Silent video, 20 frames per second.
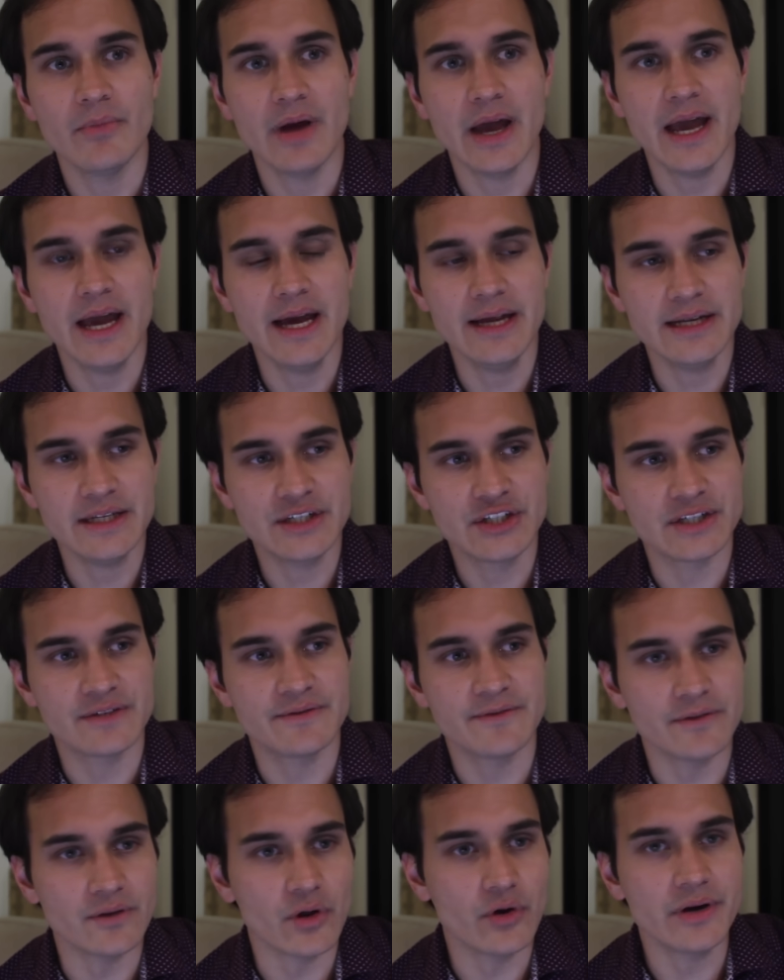and it's
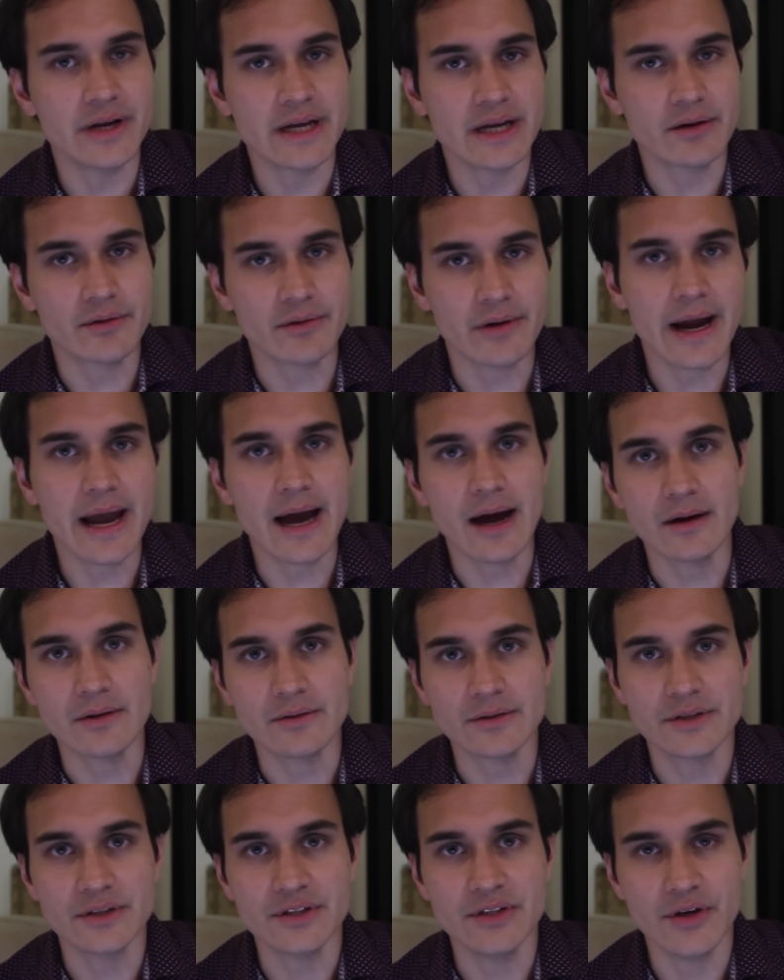just floating
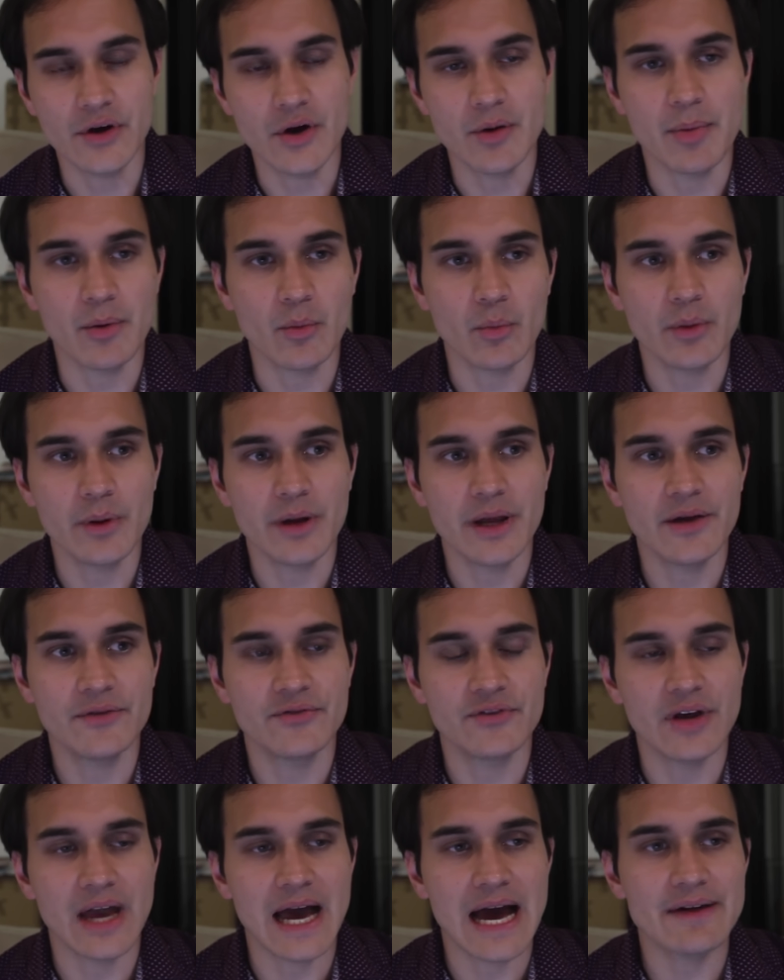around, but
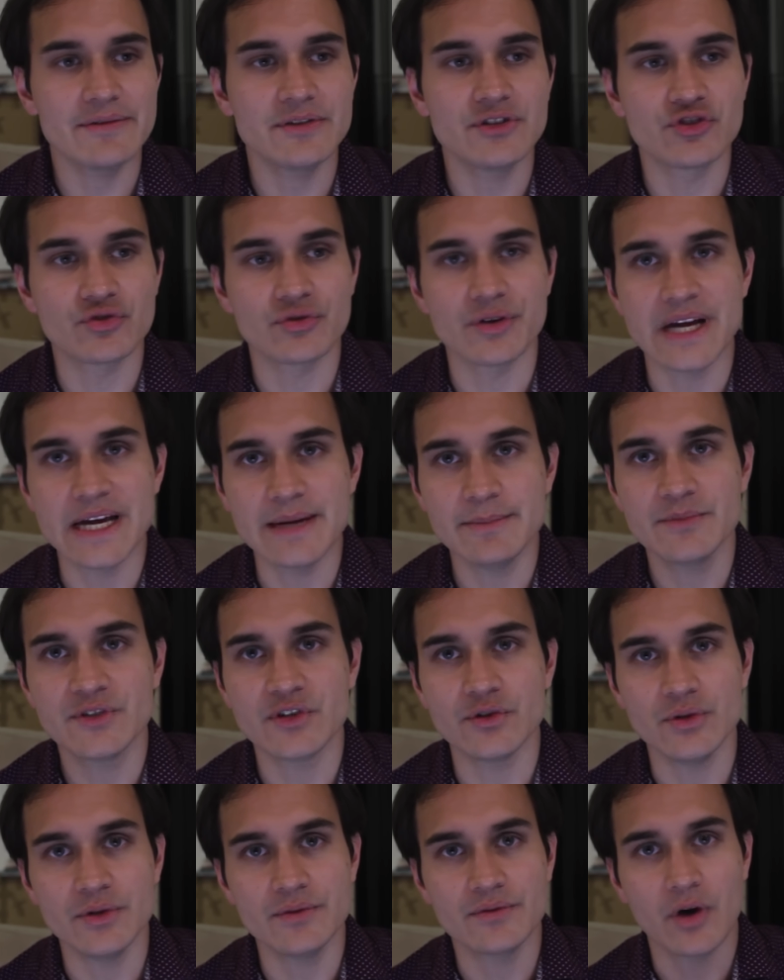if you have a dream,
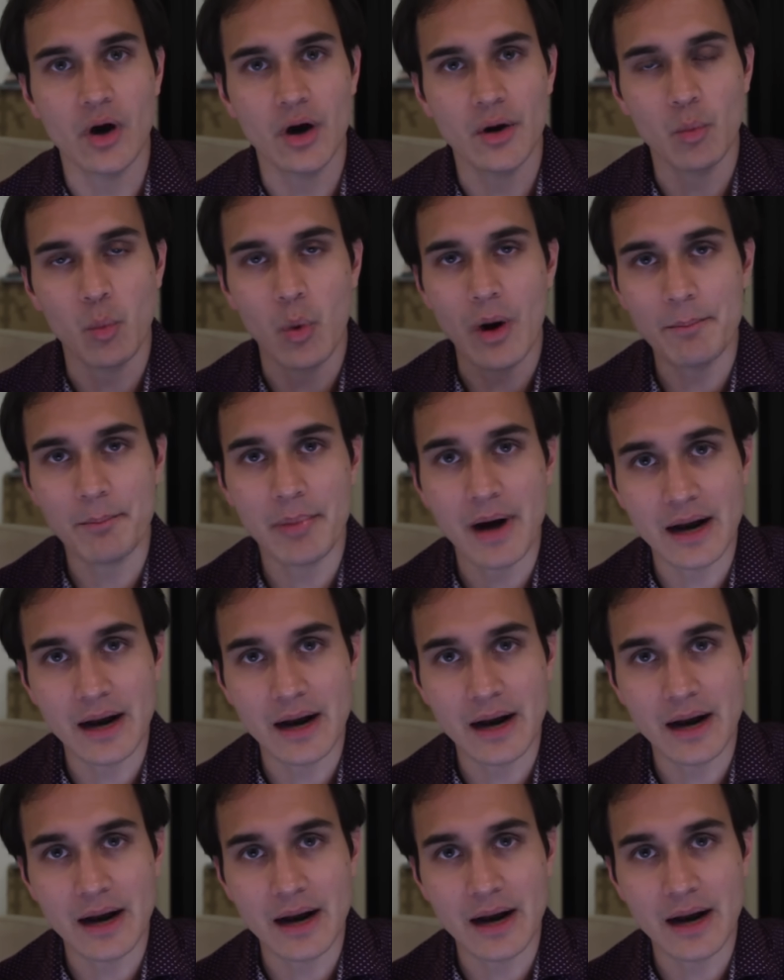so you've got one